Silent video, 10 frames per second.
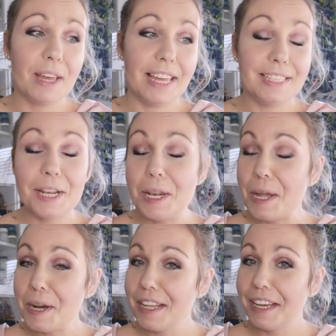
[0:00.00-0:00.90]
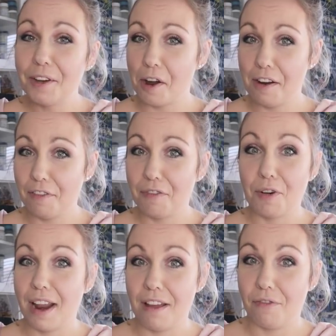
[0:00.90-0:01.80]
it's a learning curve
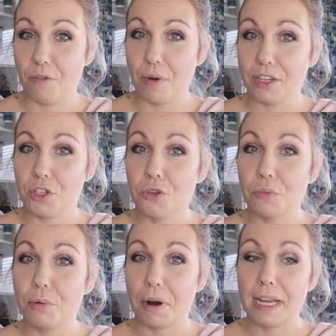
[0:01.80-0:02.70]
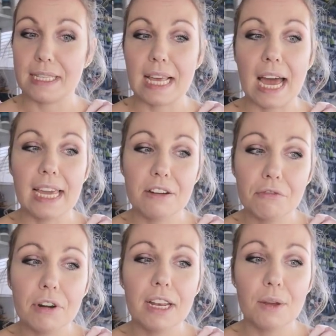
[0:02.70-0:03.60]
for everyone to price. I
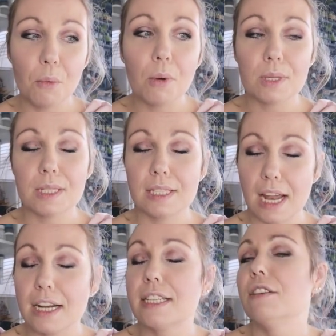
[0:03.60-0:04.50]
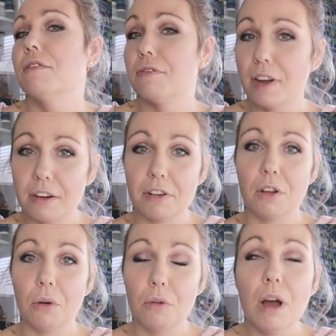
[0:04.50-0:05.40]
really was starting very
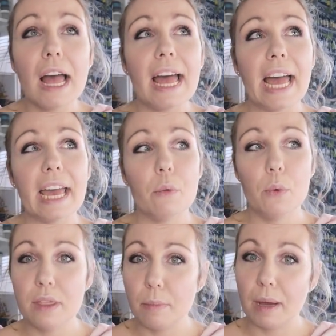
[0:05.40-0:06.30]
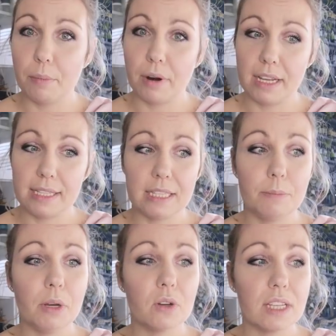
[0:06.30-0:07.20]
low with my prices
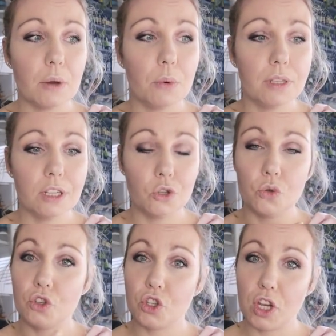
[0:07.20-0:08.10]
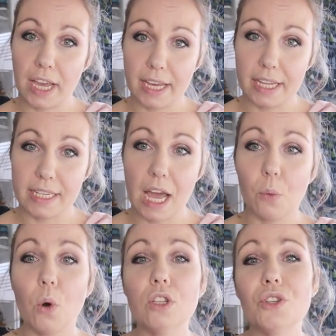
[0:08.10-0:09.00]
because I wanted to check it. I
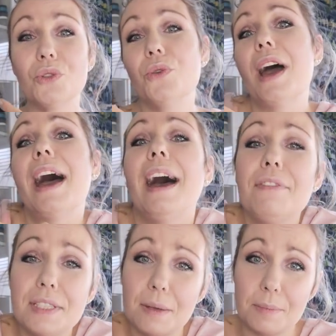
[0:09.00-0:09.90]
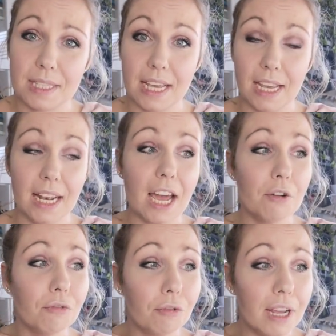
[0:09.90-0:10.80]
wanted to have some sale. I
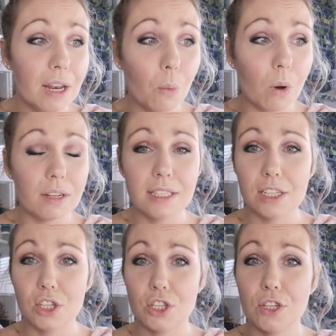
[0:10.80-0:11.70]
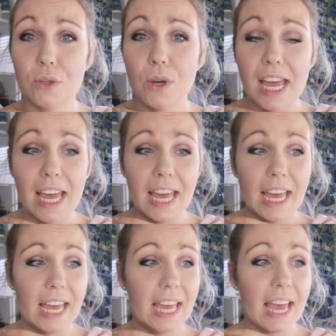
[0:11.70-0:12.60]
really wanted to
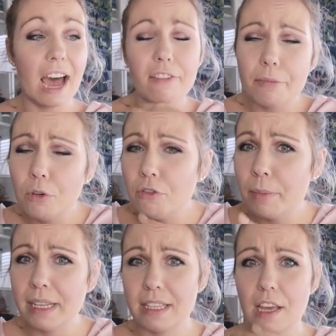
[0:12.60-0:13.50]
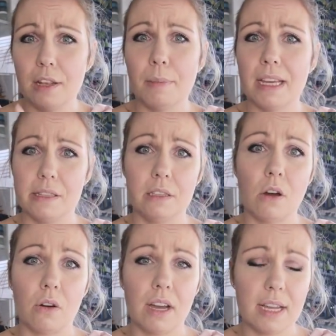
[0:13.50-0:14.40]
have movement in my
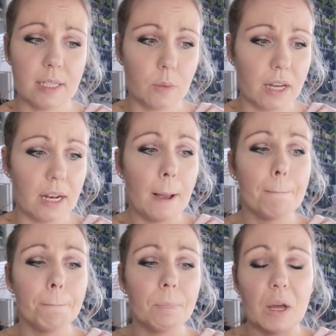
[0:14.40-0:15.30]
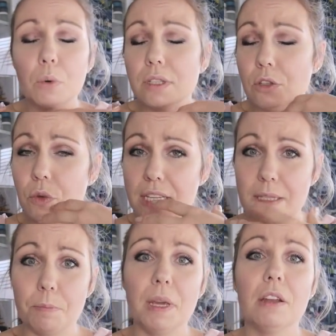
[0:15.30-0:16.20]
stock as well. I wanted to
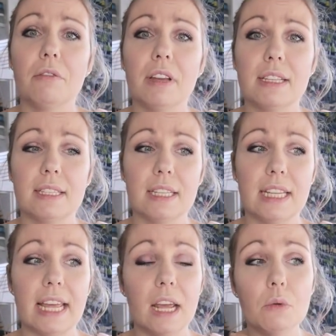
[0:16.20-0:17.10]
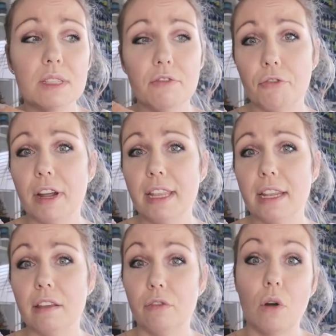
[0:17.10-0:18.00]
experience it, and I was afraid
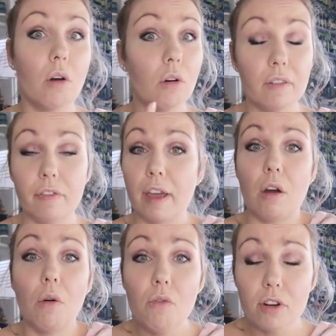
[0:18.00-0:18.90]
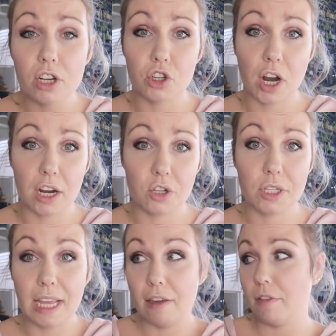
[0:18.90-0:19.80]
that if I overcharge
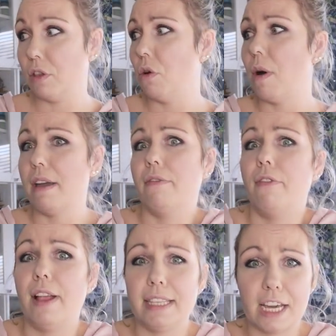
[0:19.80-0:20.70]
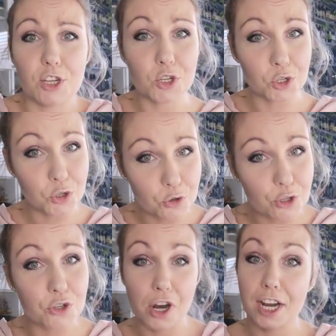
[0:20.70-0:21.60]
it, even though I felt I
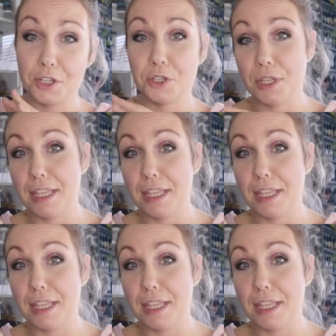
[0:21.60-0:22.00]
should charge